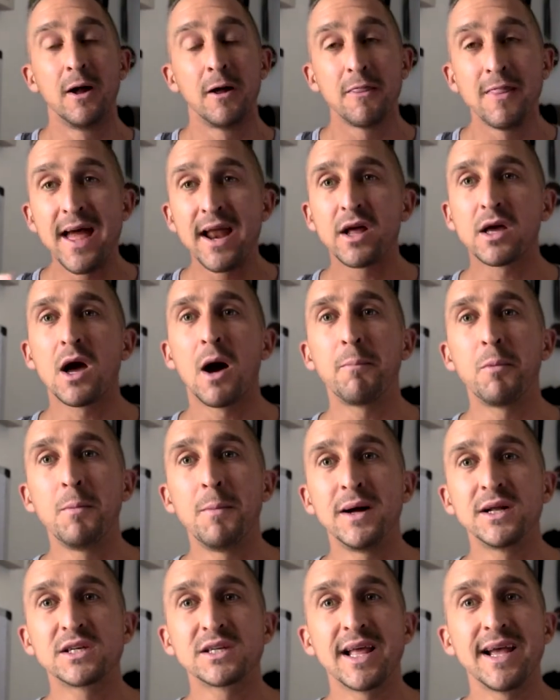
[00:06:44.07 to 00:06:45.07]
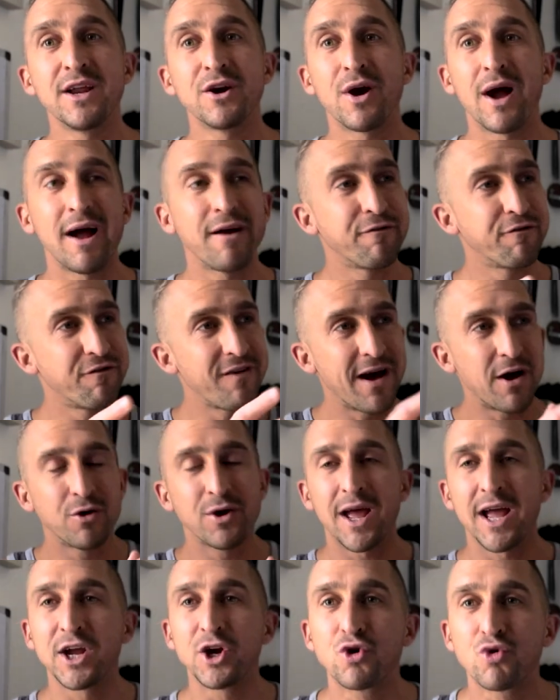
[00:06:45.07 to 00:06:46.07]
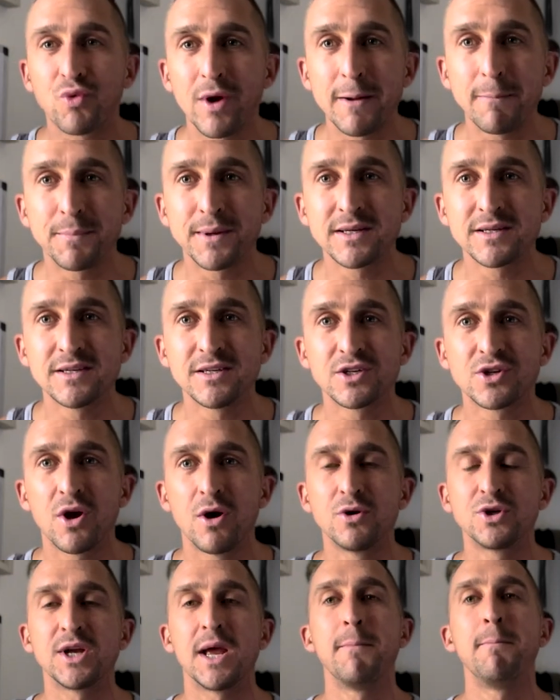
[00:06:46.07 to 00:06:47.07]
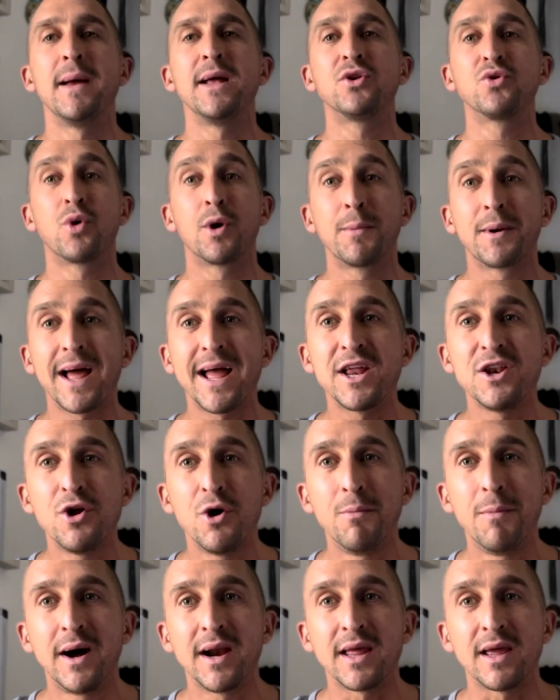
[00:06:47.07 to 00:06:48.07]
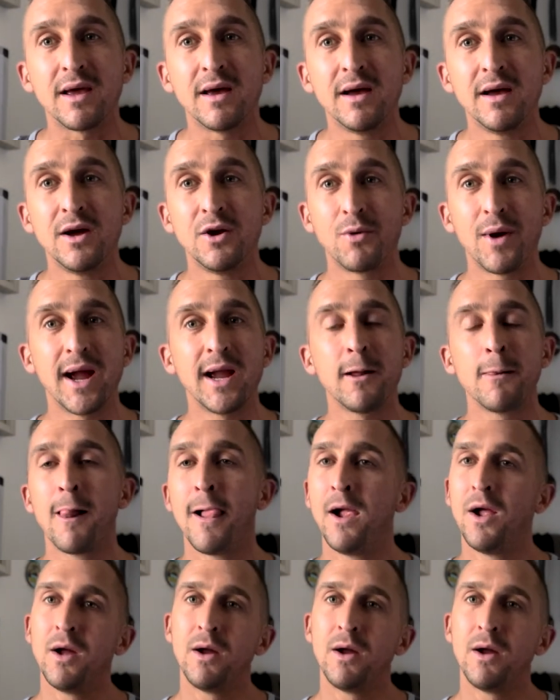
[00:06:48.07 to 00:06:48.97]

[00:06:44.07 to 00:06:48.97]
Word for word: Then, a couple months later, I found a great business coach and mentor, but I had no money, right?